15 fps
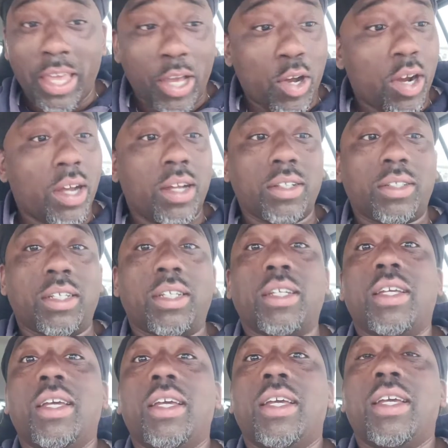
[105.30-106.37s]
hunting.
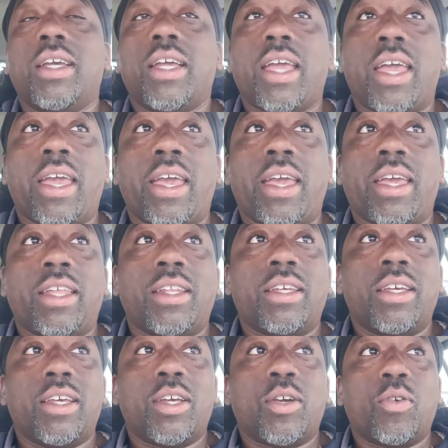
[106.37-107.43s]
And
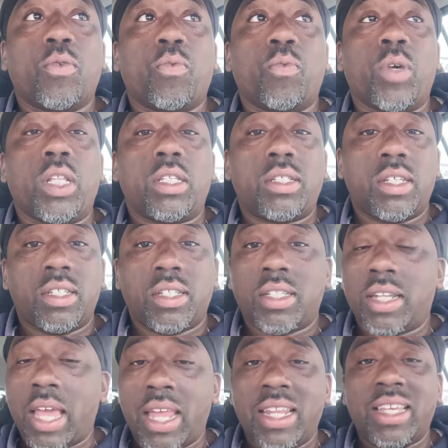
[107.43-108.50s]
with
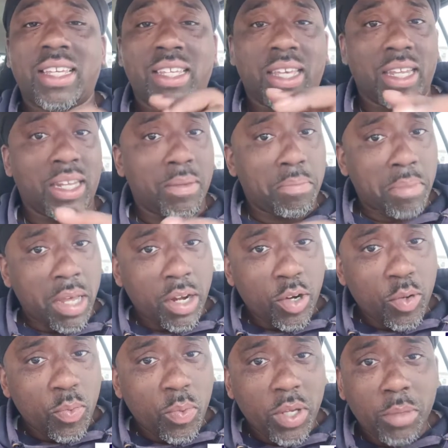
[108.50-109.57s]
Cincinnati getting better
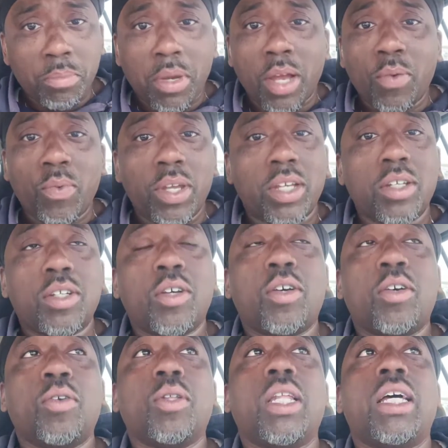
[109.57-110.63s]
week by week on the
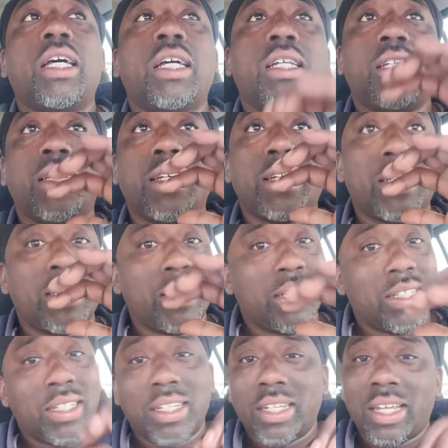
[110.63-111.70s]
O-line,
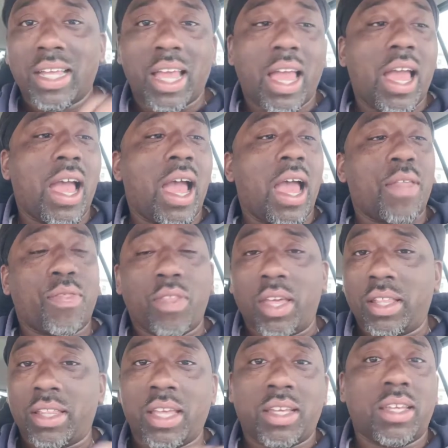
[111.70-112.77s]
I think
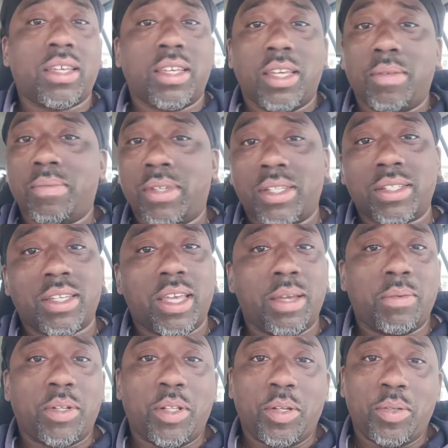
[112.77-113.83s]
they can keep this game
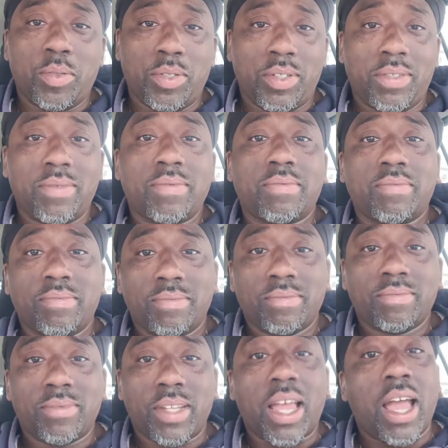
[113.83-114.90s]
close.
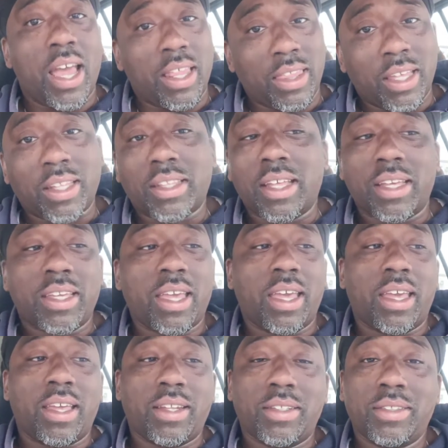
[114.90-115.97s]
I think they
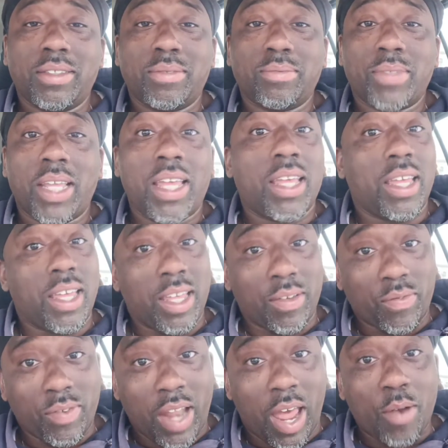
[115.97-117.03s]
can, if
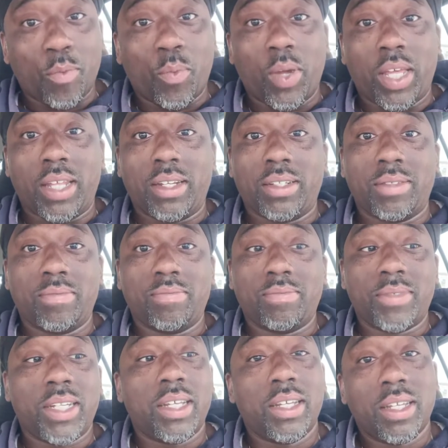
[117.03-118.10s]
not win.
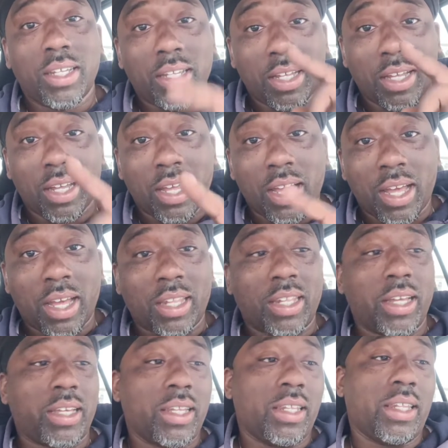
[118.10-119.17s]
I
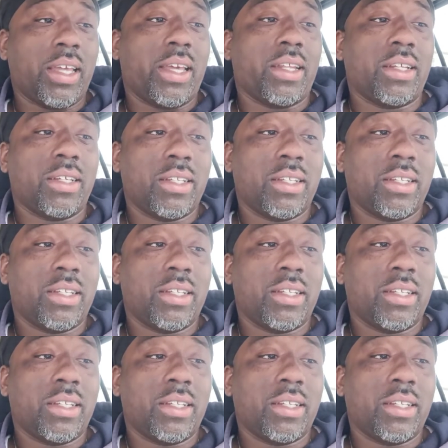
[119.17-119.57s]
like Atlanta.